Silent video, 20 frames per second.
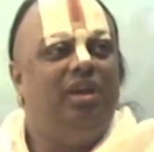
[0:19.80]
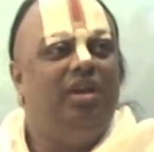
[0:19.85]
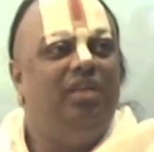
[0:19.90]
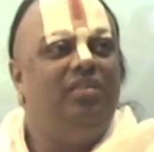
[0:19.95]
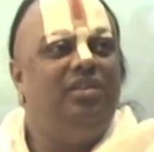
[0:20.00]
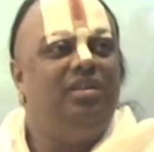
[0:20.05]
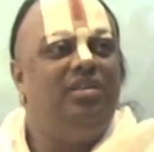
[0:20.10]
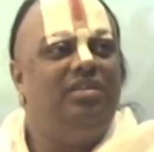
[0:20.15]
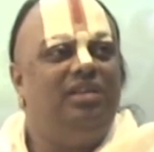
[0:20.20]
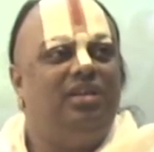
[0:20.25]

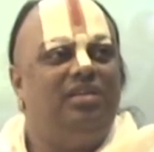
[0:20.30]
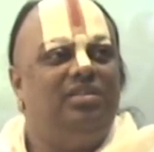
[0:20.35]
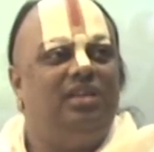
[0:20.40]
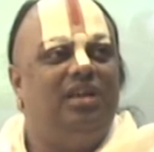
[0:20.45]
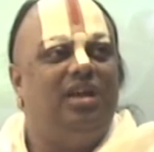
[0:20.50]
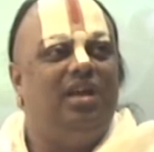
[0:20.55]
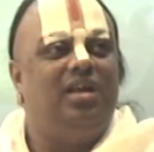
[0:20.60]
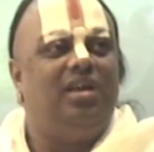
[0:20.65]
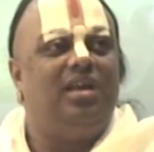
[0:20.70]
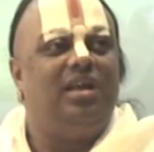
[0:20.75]
for the reason
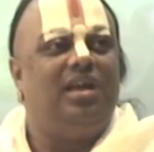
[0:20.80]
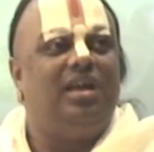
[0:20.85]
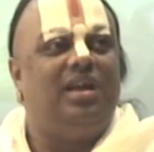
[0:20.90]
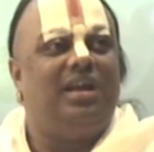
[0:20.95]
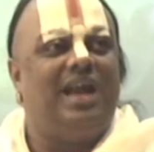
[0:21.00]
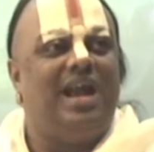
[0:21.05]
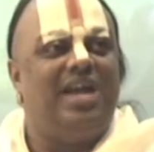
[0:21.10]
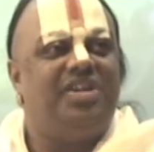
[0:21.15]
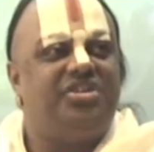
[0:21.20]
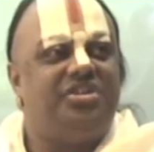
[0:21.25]
that they
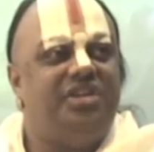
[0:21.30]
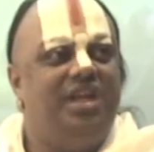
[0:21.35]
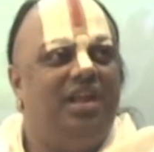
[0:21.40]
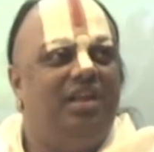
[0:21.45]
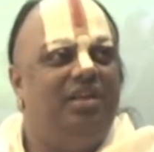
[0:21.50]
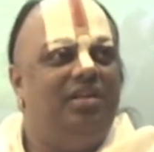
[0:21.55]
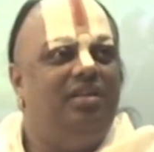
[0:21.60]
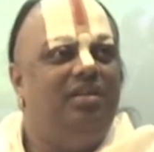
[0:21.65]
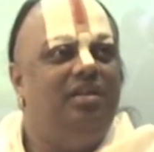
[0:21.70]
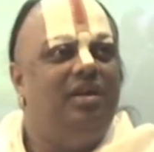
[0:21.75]
are
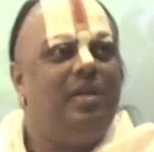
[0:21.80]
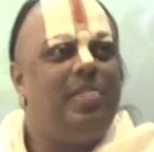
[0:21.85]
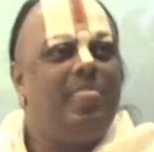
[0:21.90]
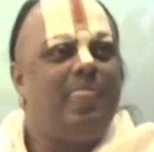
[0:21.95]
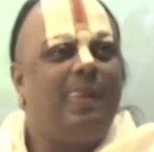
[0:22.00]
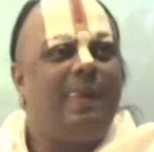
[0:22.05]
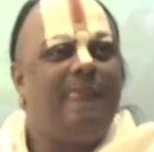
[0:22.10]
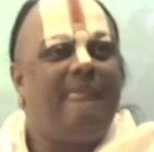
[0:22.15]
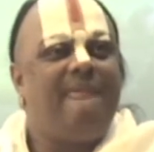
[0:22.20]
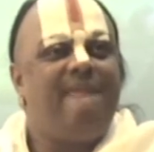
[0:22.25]

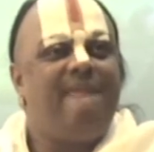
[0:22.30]
rational,